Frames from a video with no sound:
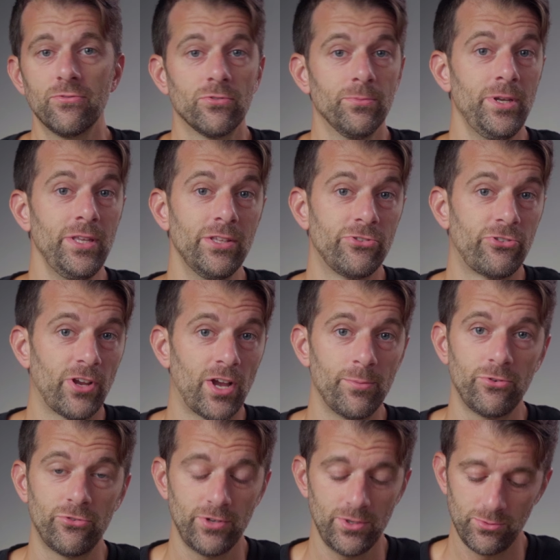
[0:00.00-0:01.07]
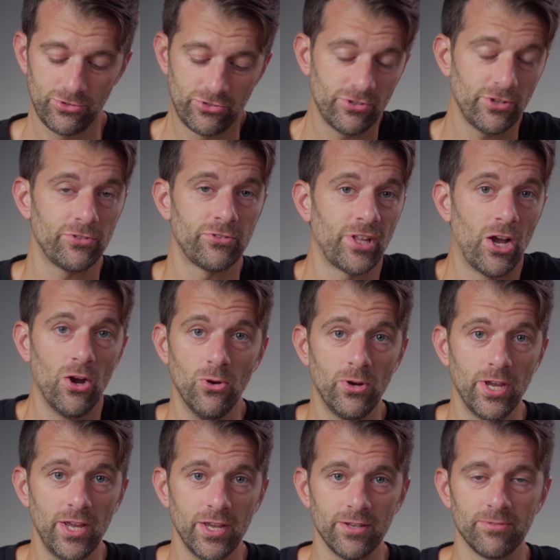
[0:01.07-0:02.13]
For me, the geometry was just
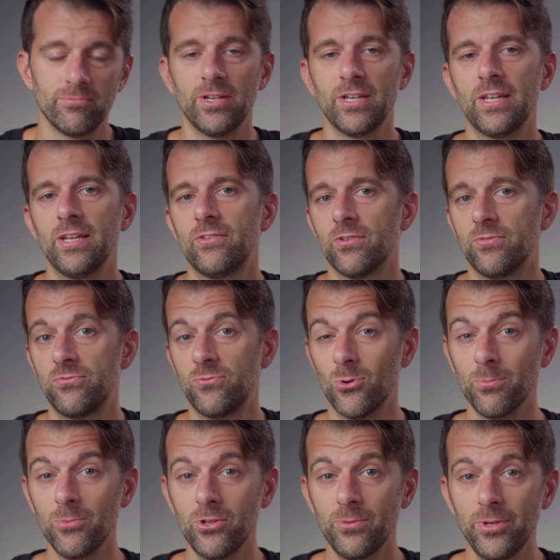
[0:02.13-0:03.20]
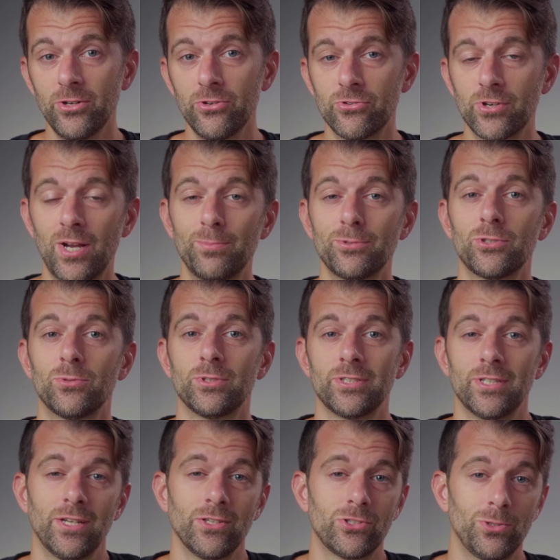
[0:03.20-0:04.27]
okay. It's a 4mm drop, so it's
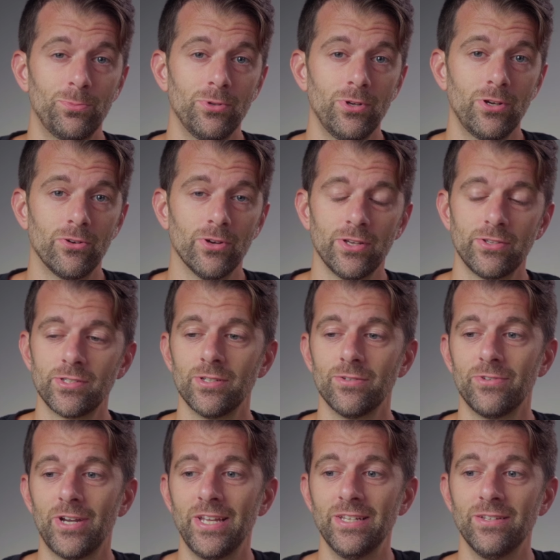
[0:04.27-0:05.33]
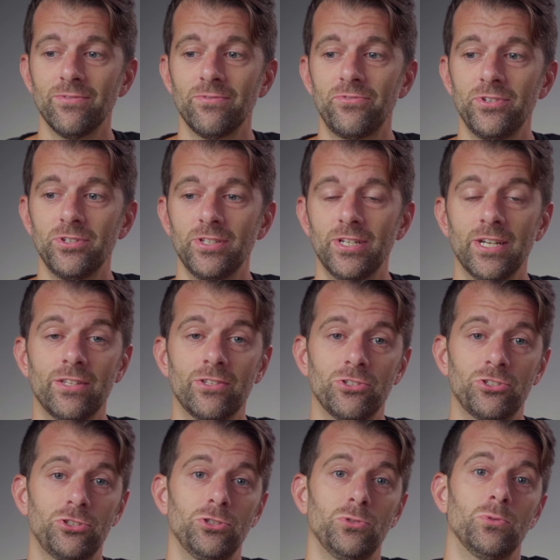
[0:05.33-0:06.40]
not super aggressive. I didn't feel like the
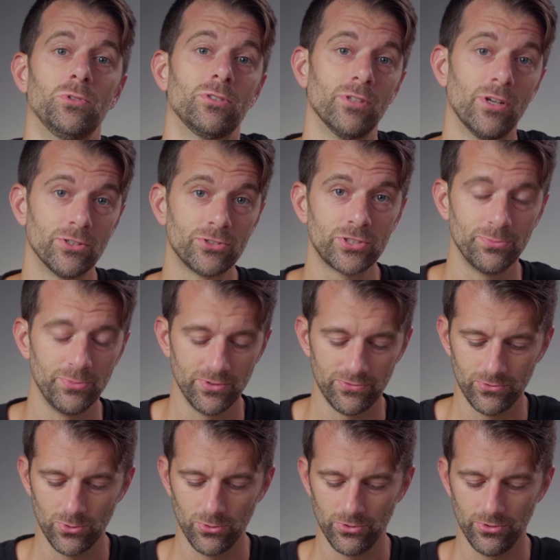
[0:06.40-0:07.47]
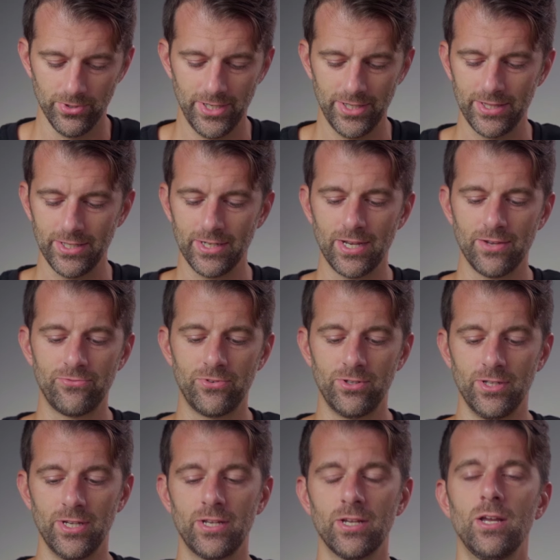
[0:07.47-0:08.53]
shoe was launching me forward or anything. I felt
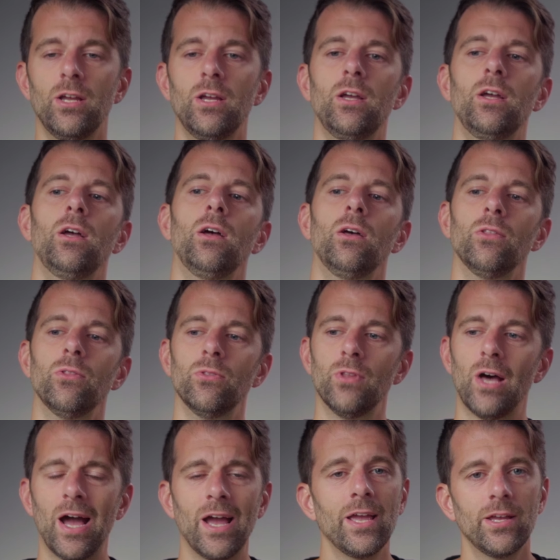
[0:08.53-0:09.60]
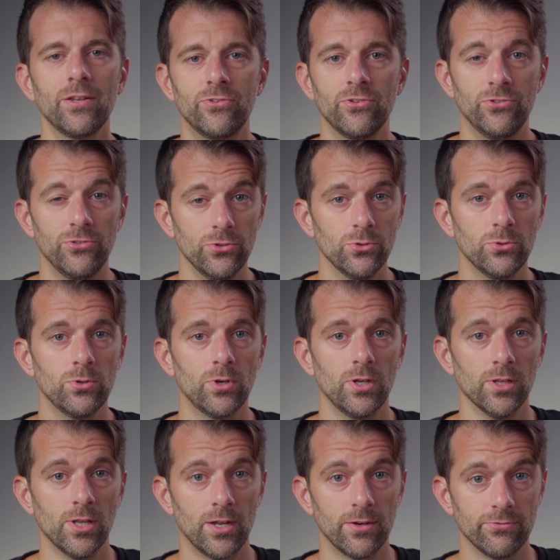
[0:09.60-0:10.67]
like I had to do a
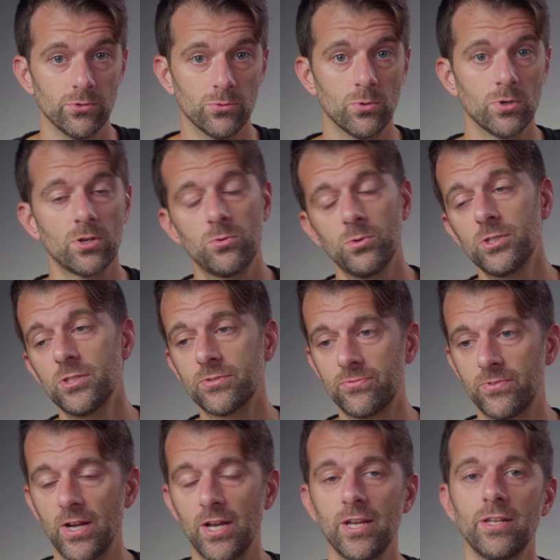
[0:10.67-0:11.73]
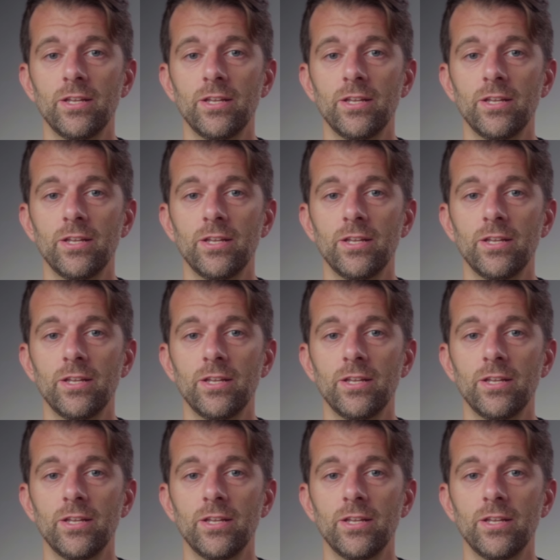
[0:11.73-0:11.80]
lot of the work, which is fine.